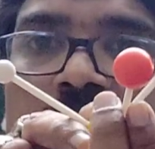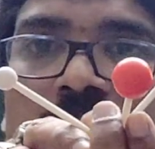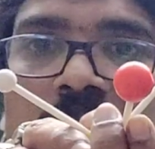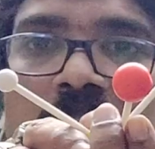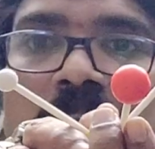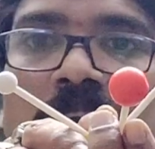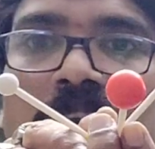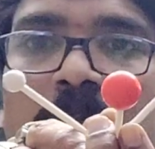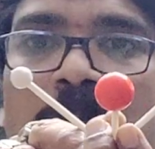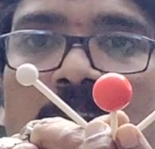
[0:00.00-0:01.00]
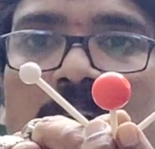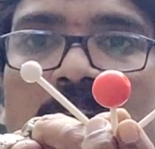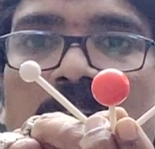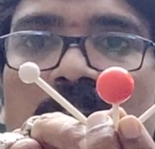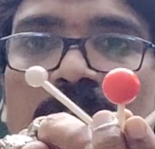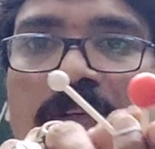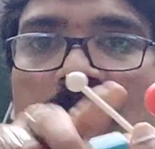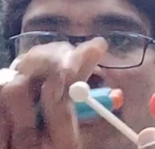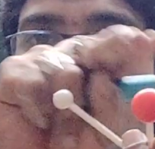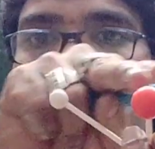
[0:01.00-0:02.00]
not repelled, so
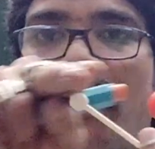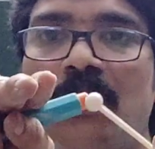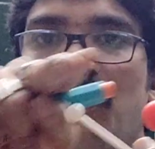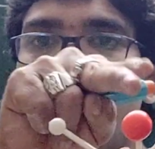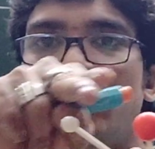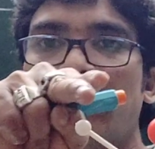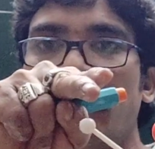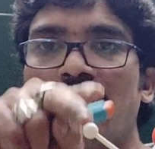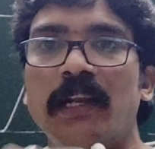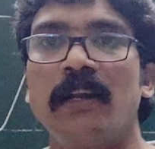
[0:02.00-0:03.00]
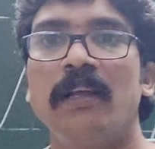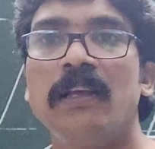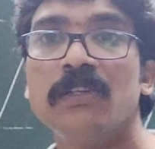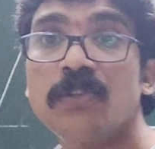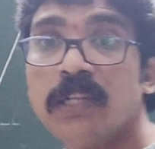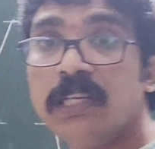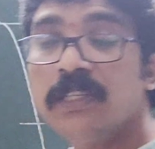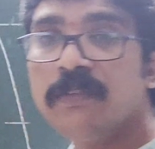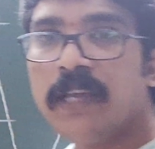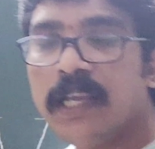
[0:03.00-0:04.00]
very far to each other. So that is
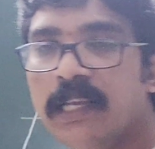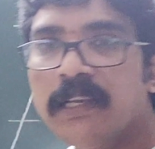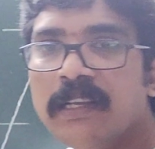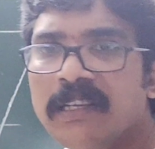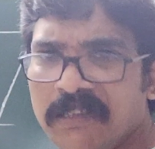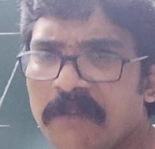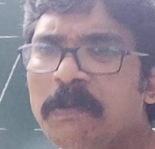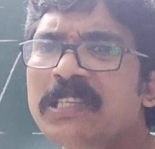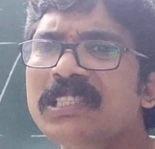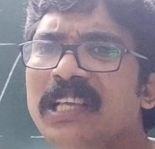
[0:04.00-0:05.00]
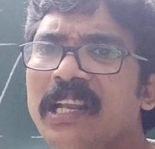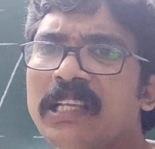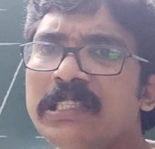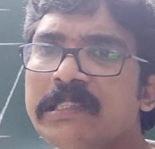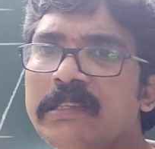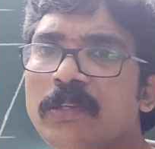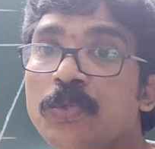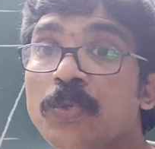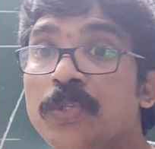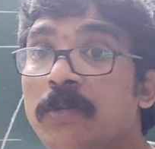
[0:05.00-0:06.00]
why repulsions are less. So
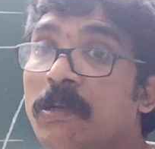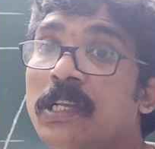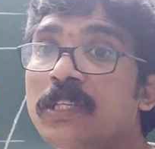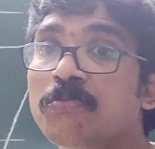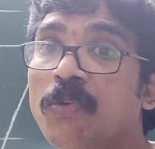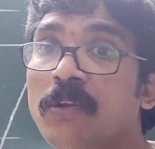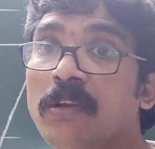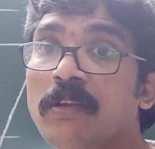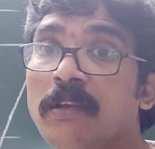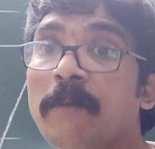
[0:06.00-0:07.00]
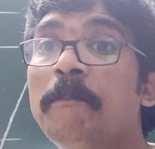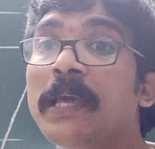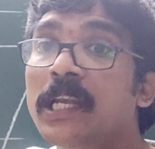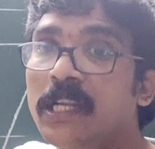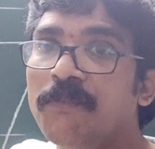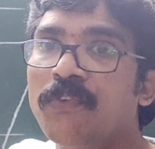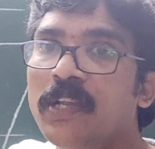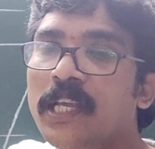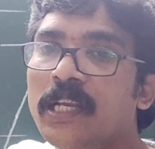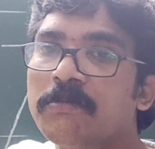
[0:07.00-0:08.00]
stability is more. Comparatively
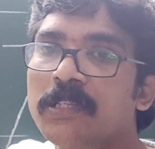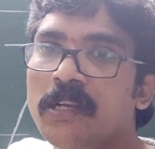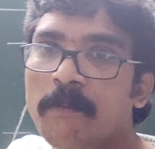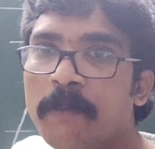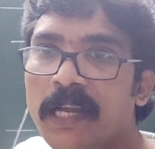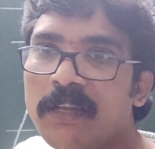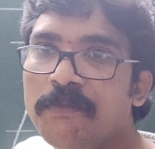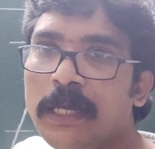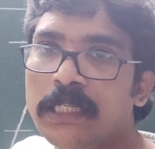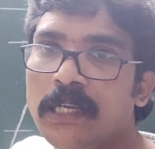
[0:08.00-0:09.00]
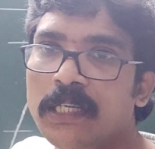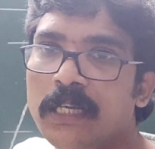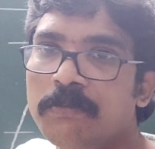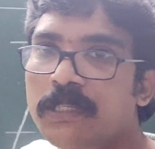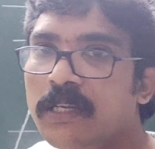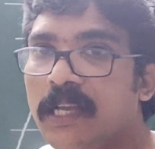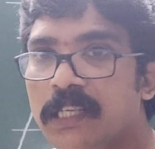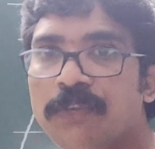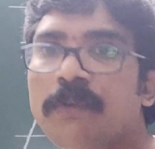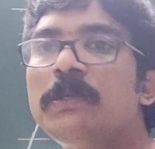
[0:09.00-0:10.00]
eclipsed, comparative partially eclipsed, Gachi
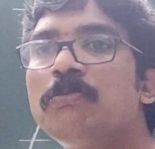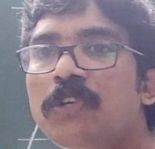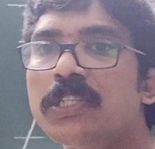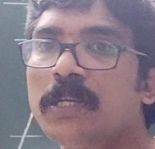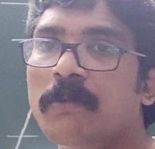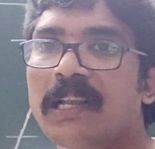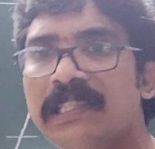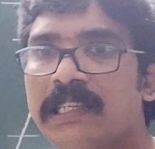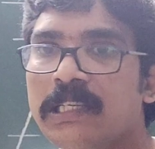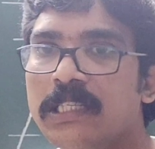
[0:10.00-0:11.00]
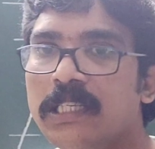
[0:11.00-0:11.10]
form is more stable, less energy.